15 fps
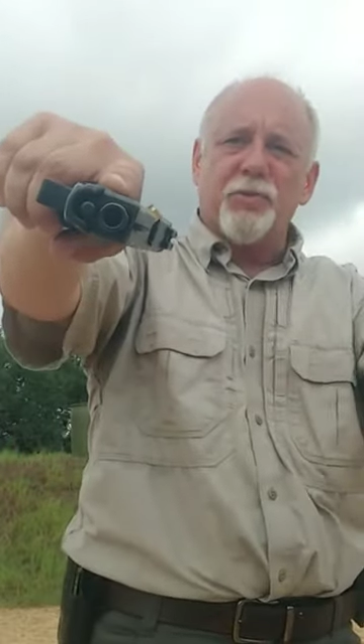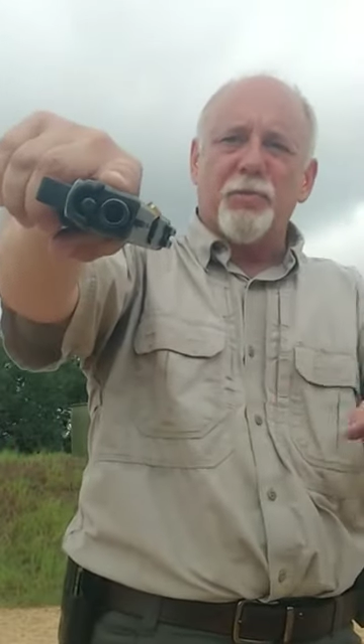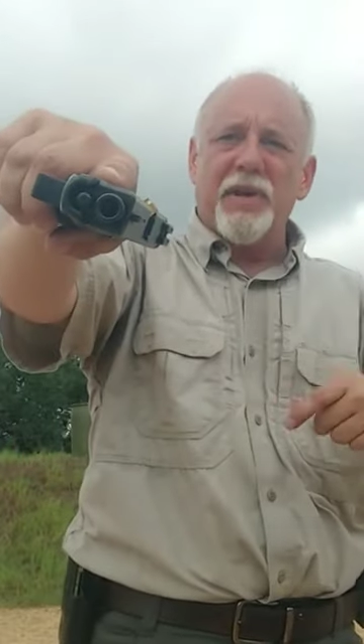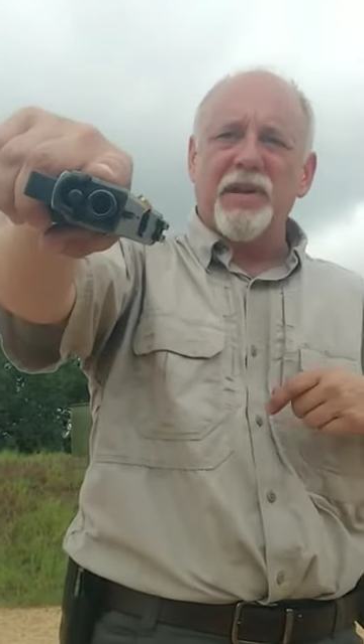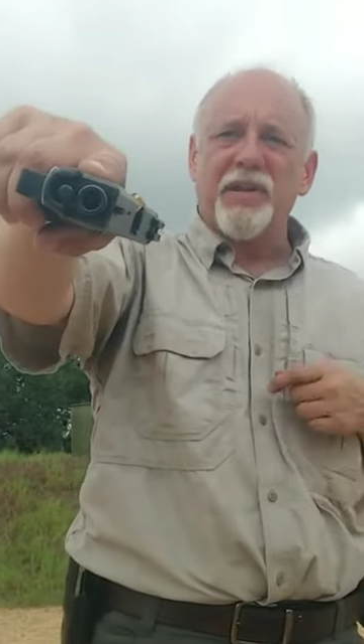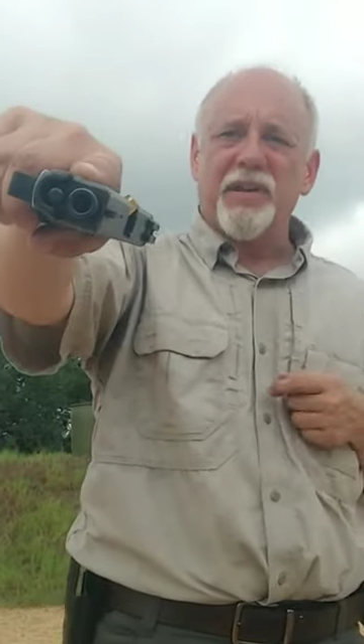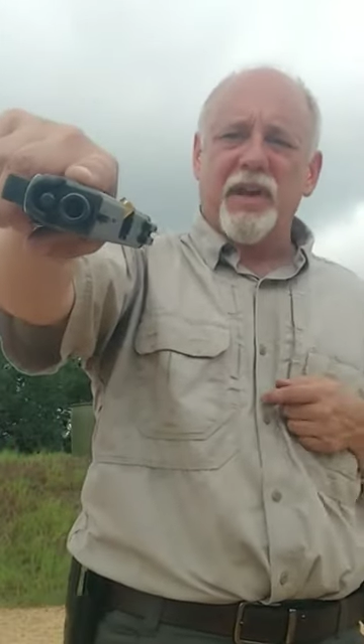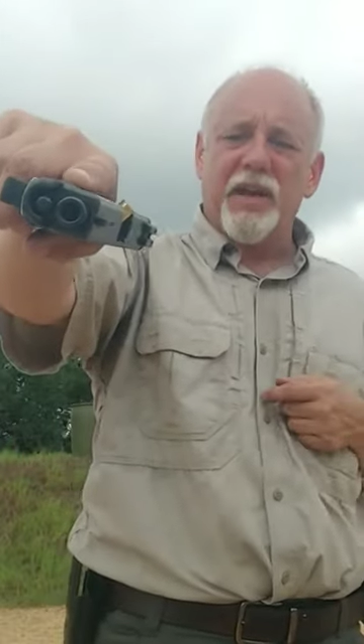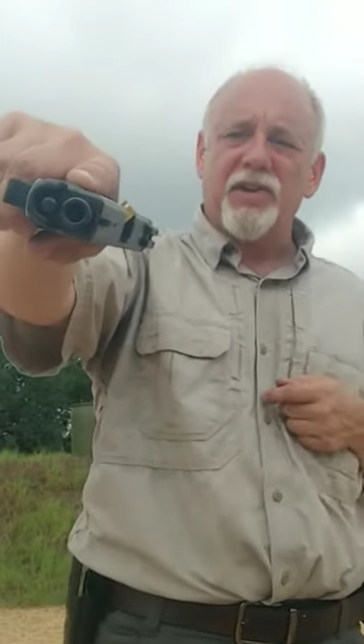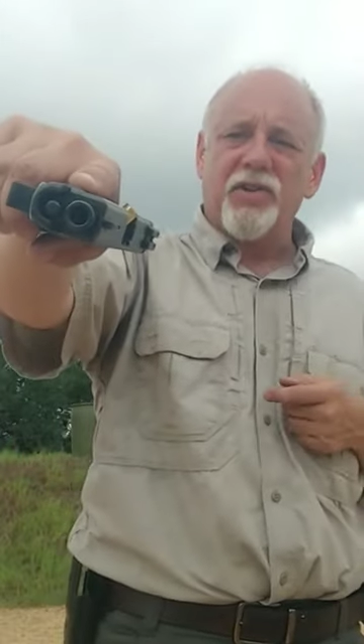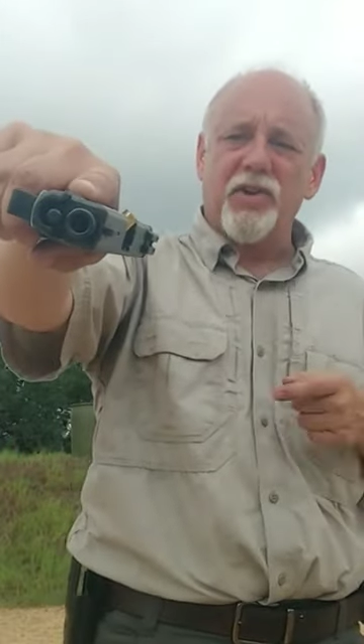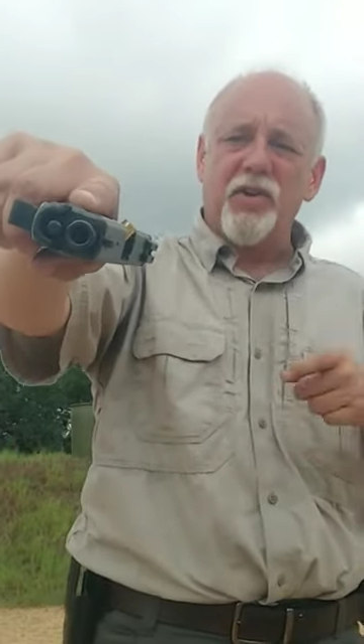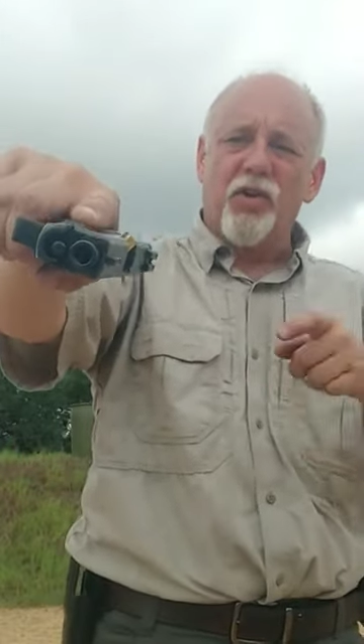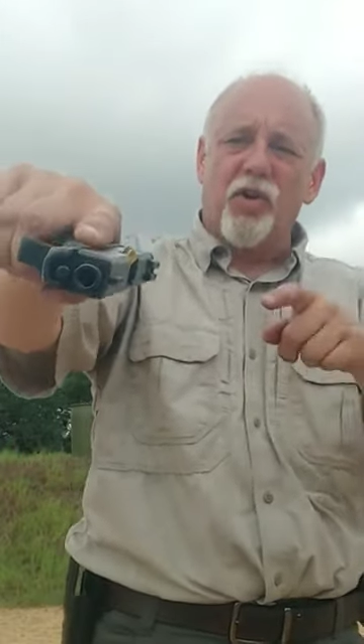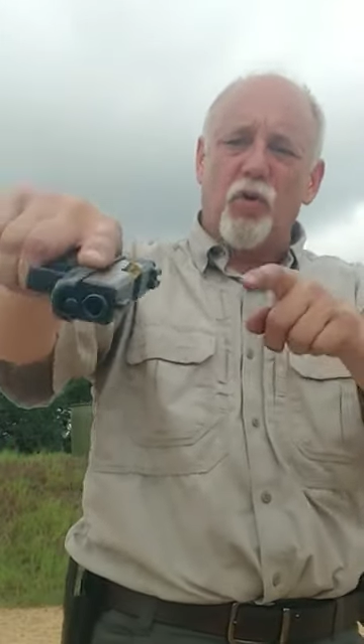spent
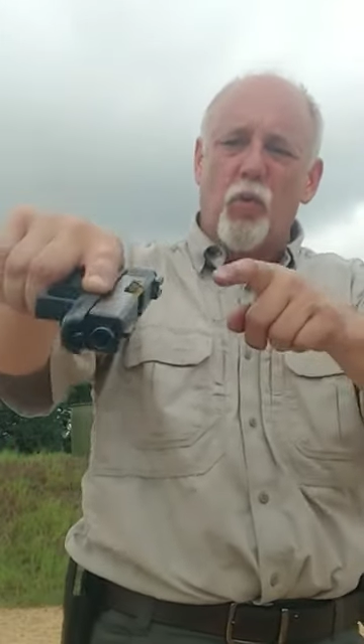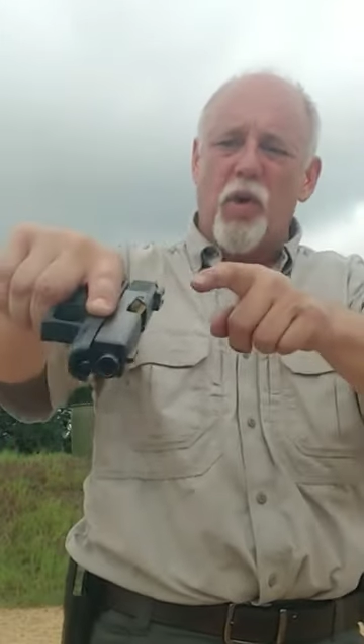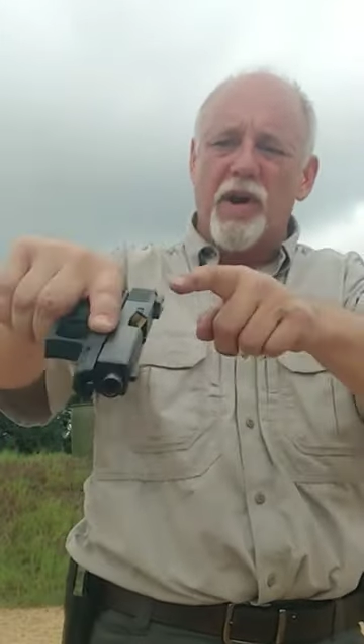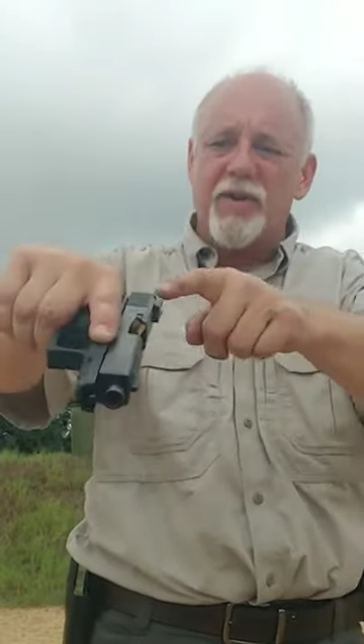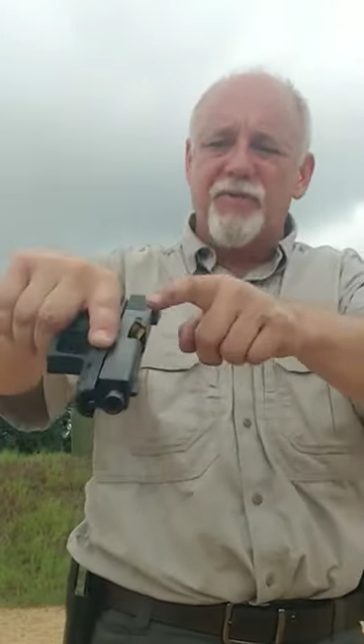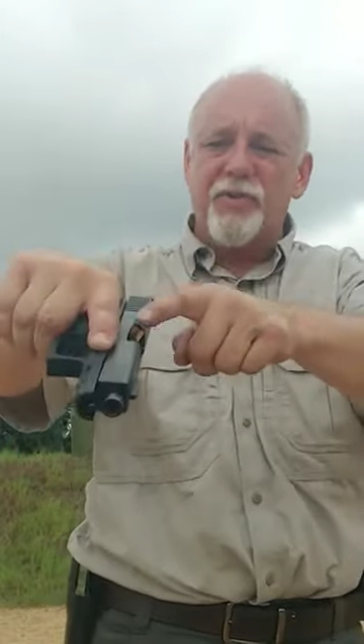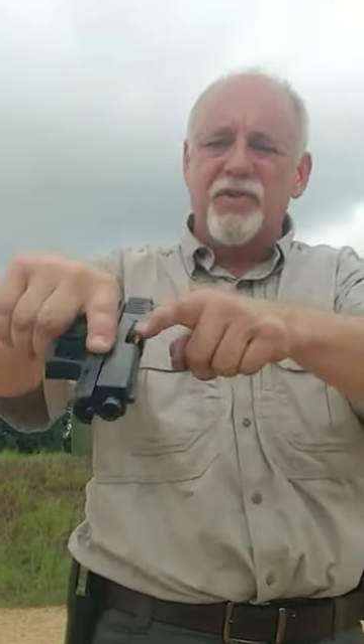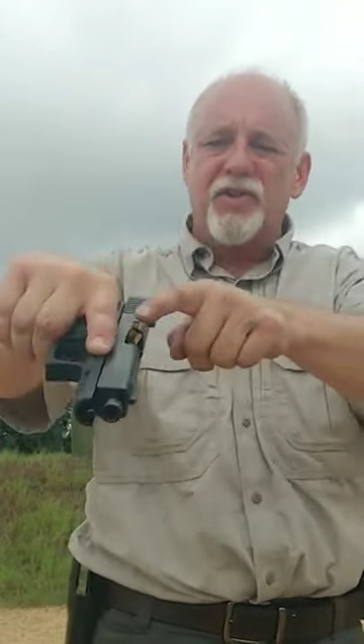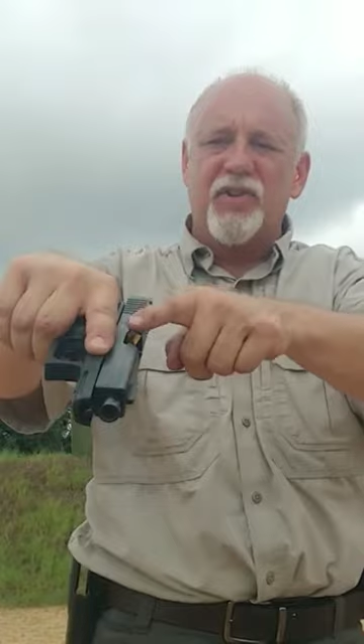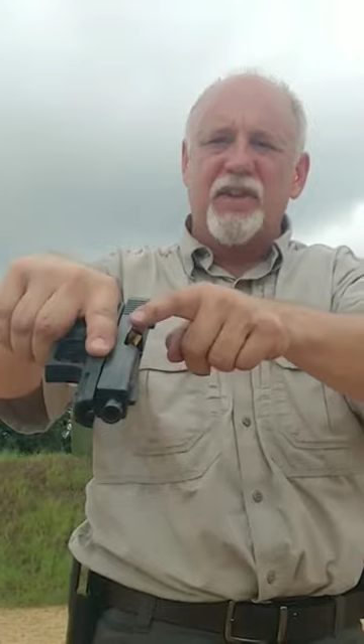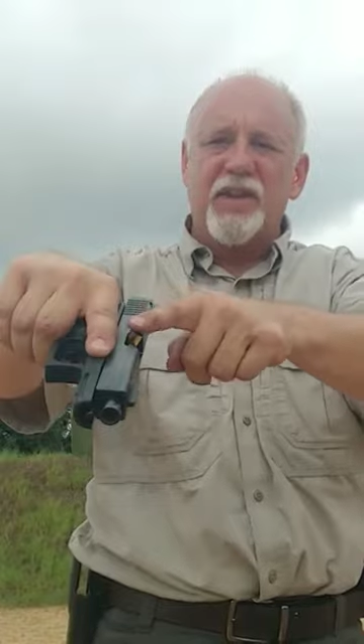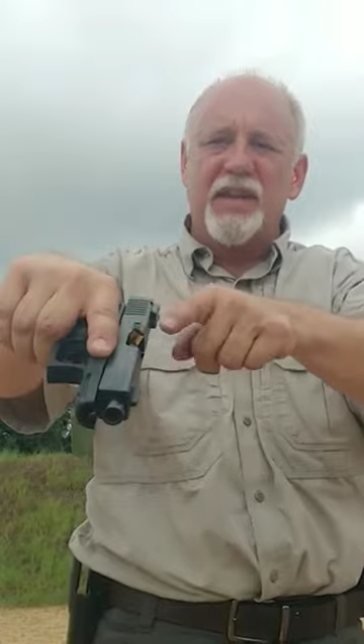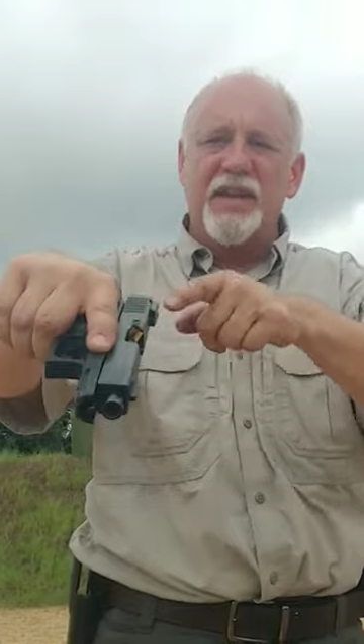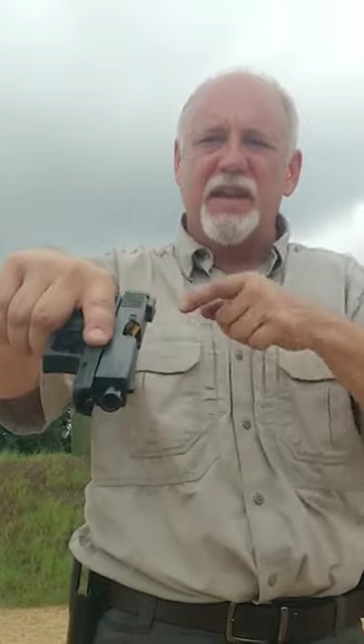casing or whatever's